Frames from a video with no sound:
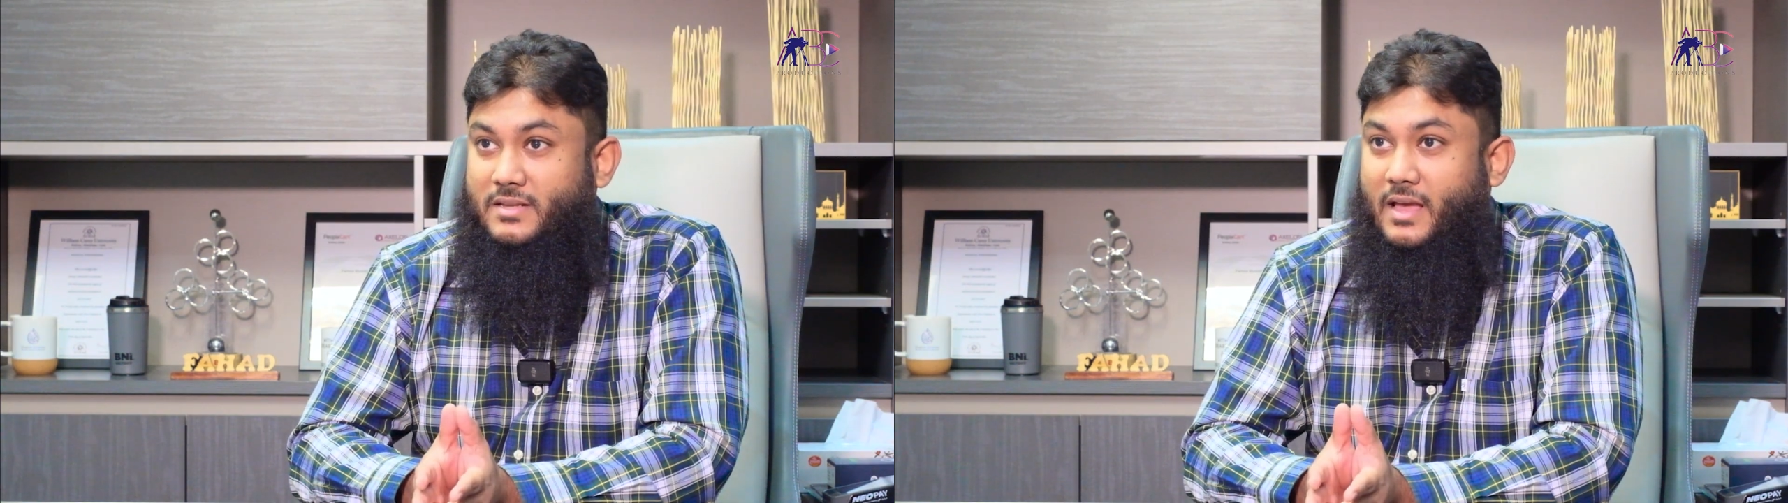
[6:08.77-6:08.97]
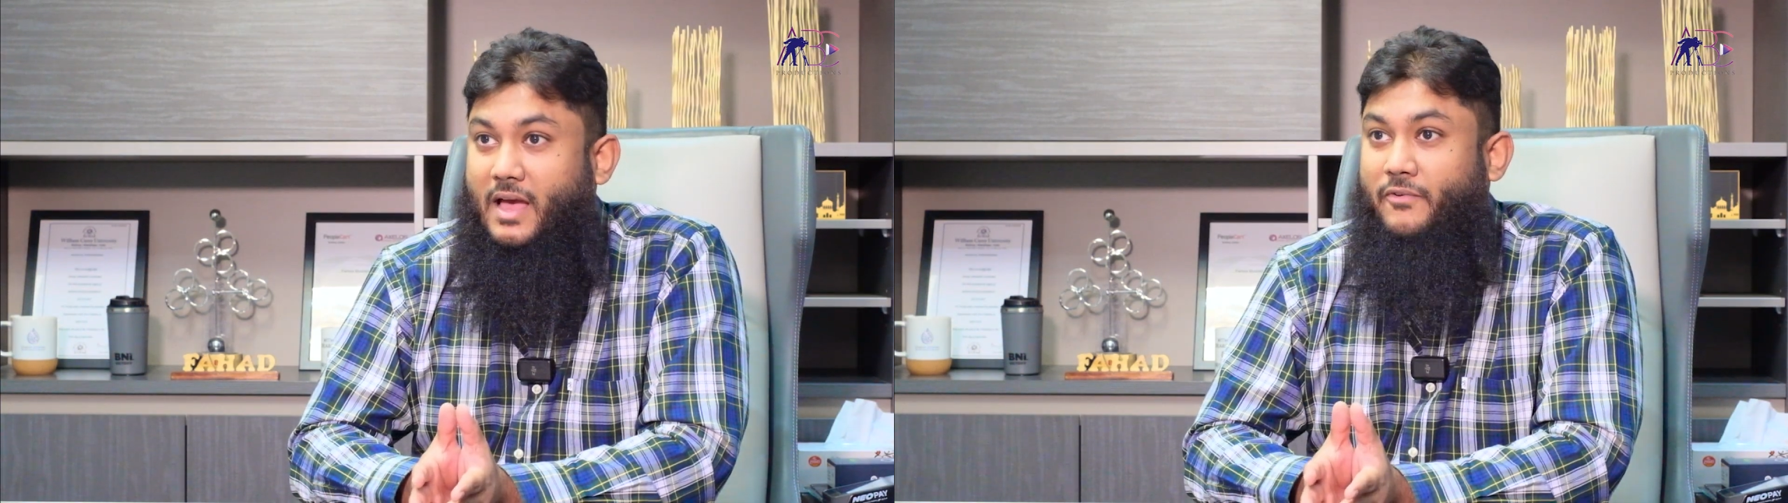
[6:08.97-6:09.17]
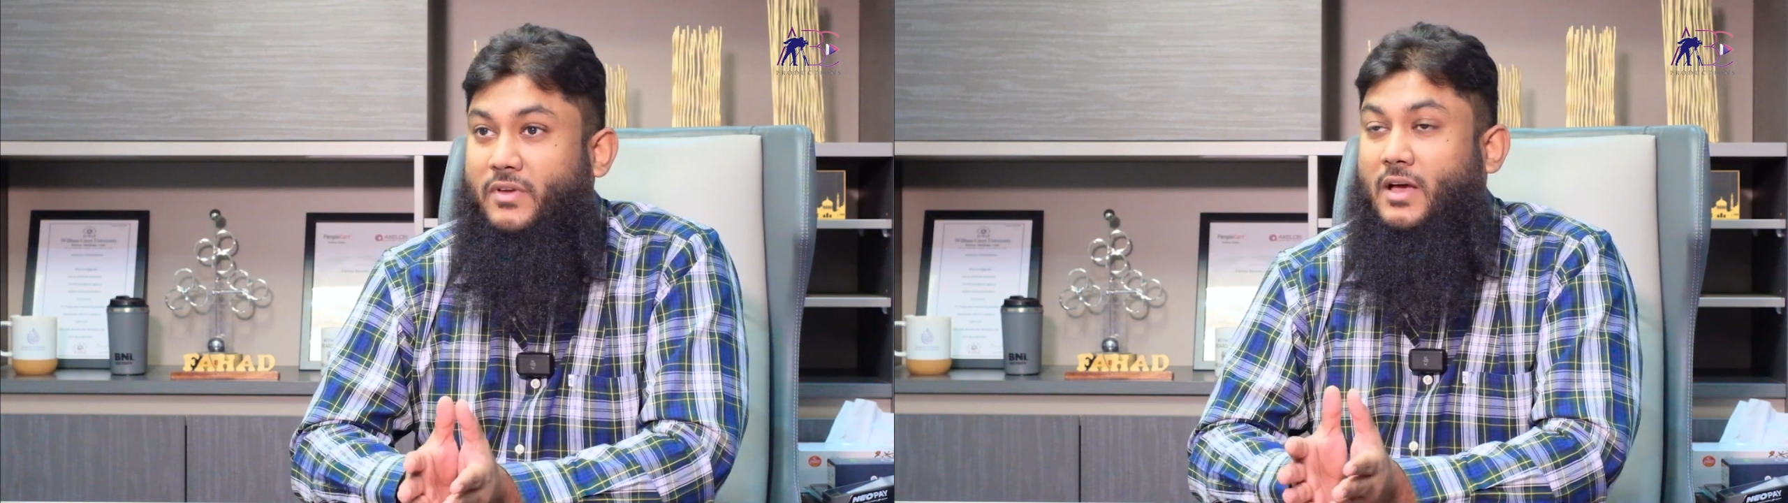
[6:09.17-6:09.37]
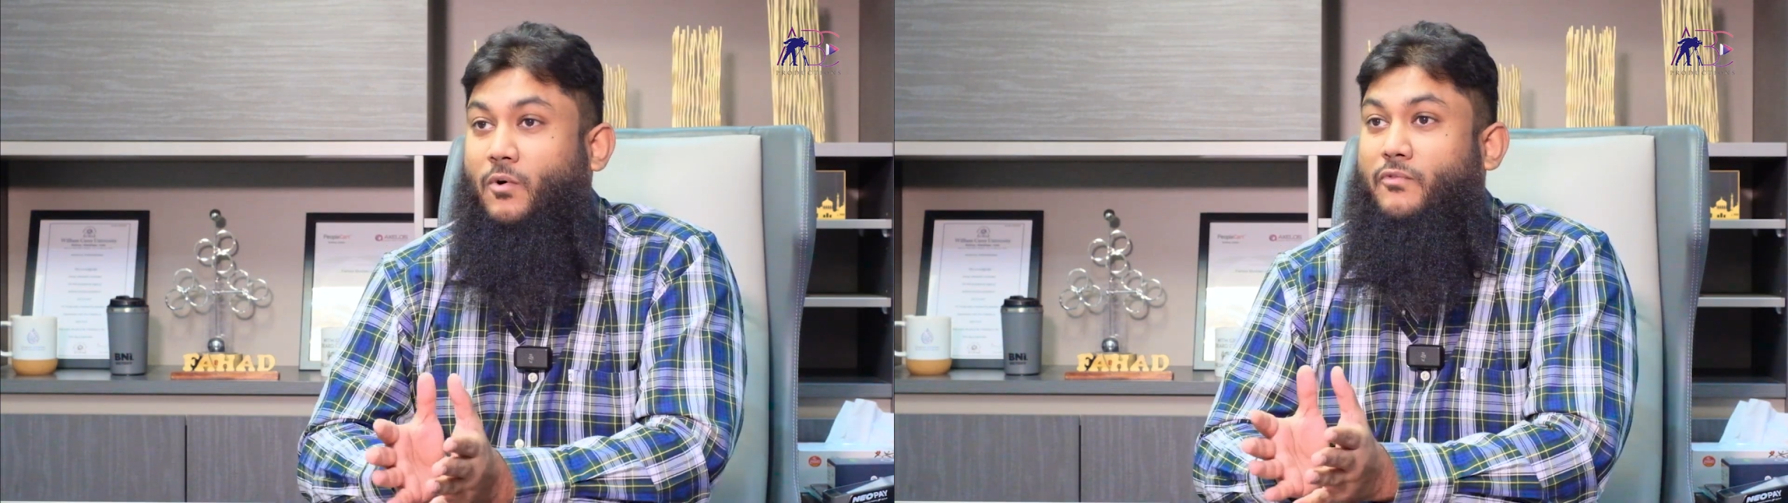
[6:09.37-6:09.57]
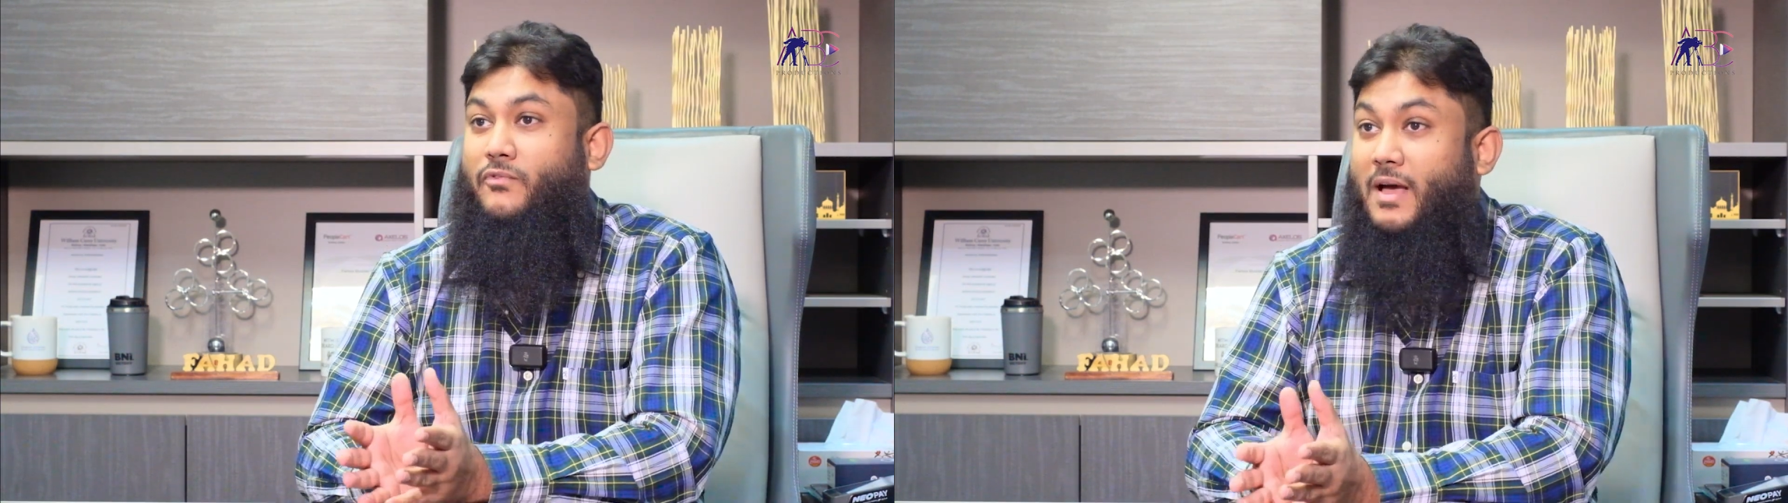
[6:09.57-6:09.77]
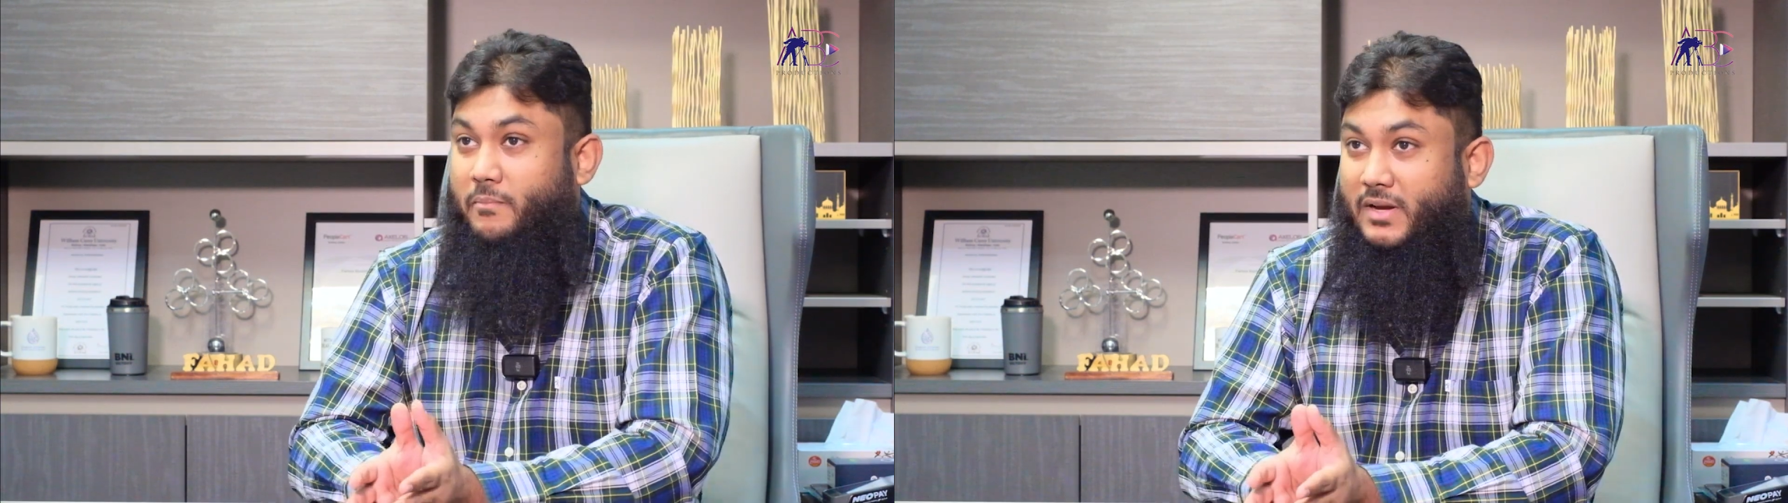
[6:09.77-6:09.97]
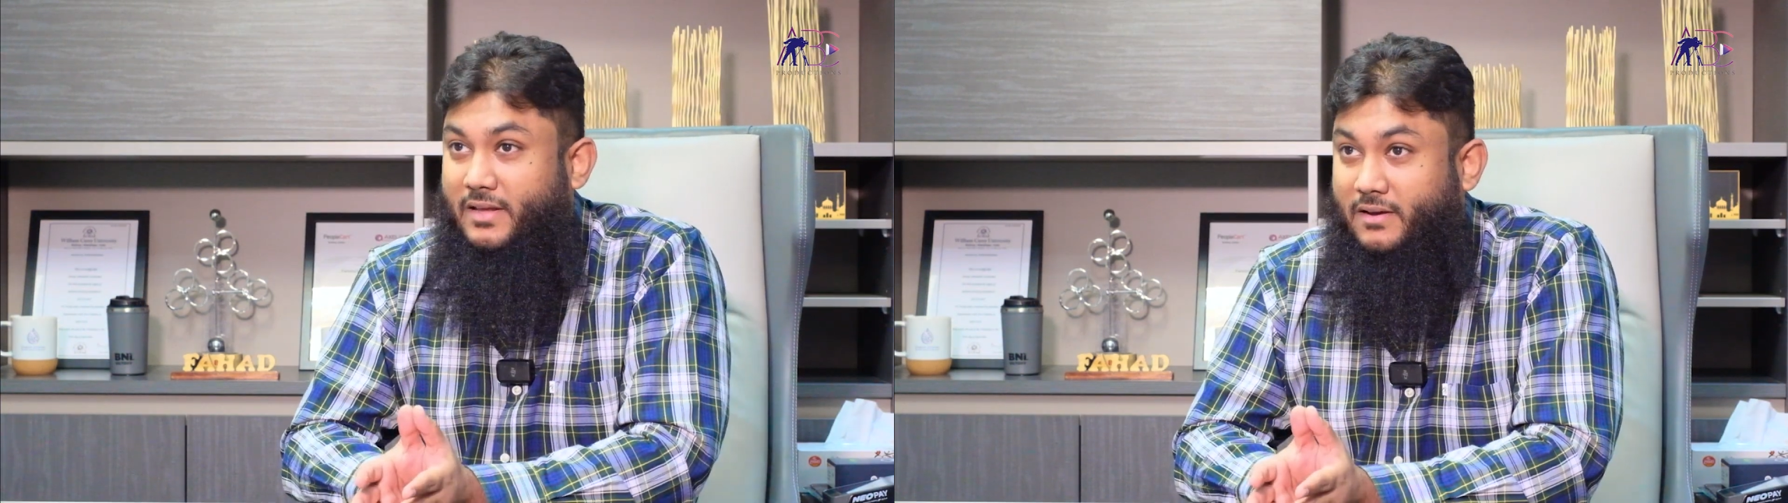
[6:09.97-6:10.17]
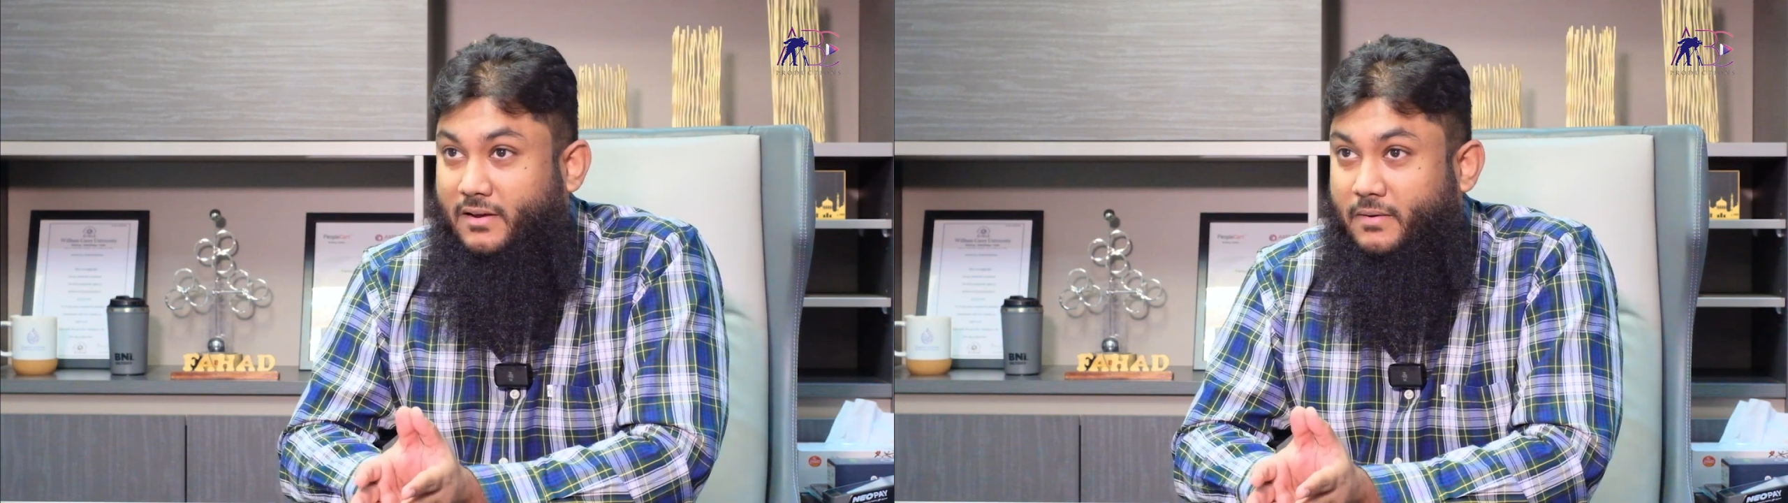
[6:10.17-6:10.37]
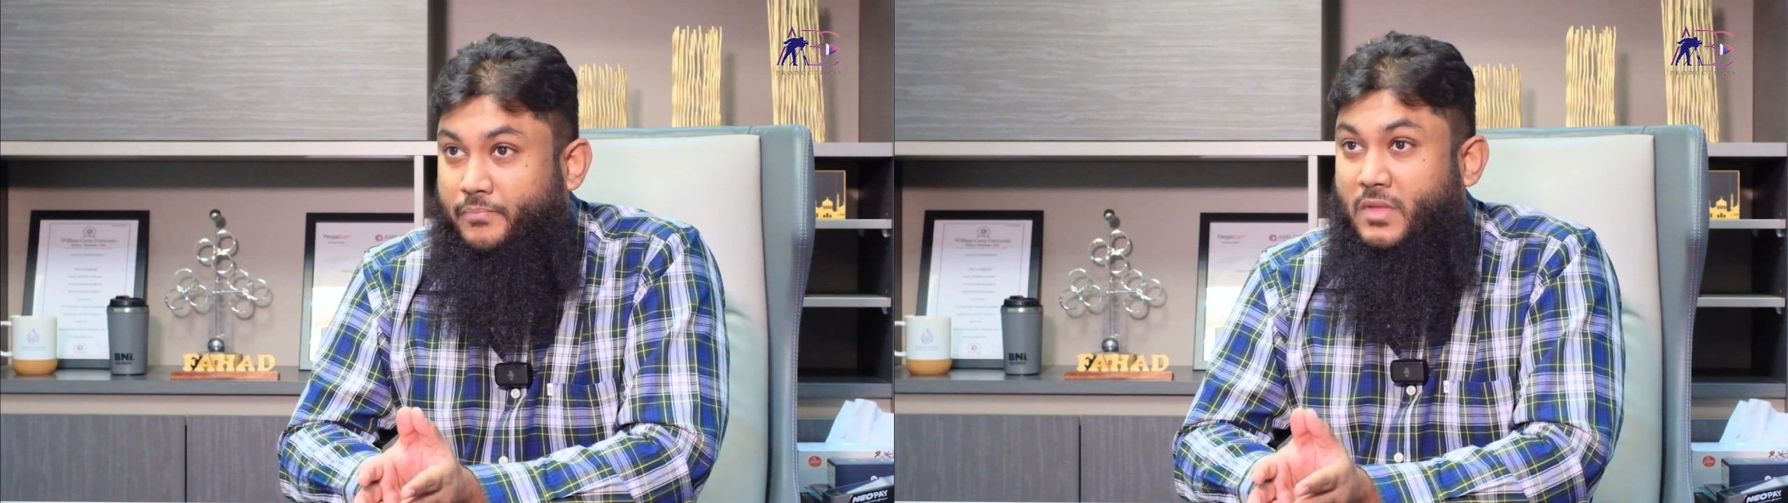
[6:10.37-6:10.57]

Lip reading: having our family here,